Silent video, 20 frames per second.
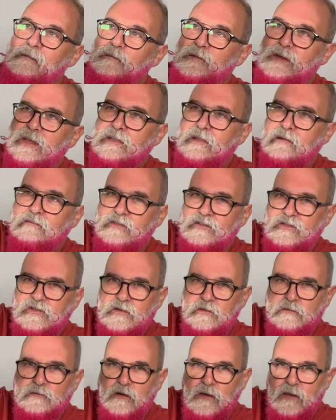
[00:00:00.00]
Here you have a
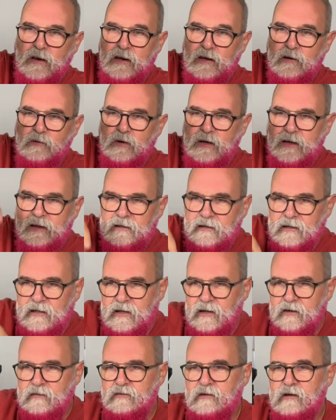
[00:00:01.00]
tube for the liquid.
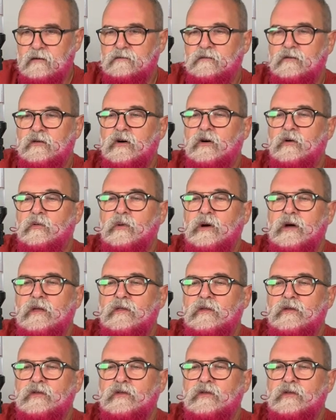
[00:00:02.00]
Here you have where the